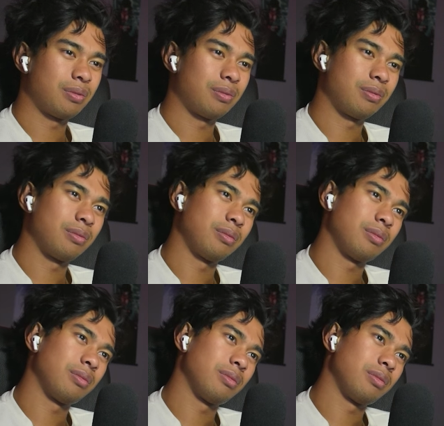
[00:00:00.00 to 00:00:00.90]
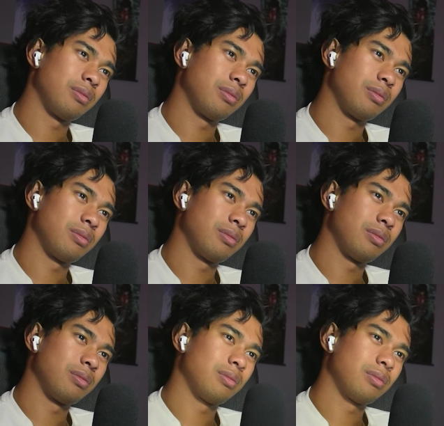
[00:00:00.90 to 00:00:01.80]

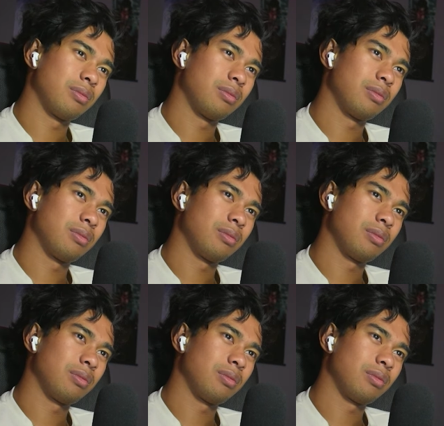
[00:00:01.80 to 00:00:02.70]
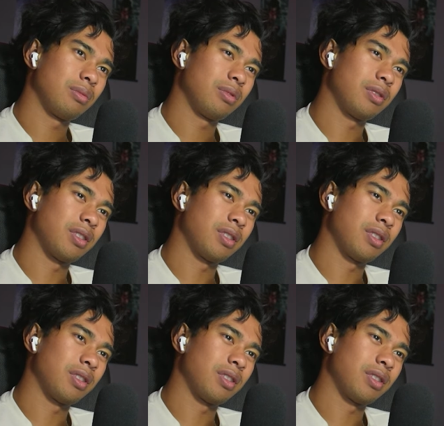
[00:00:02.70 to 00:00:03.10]
[no speech]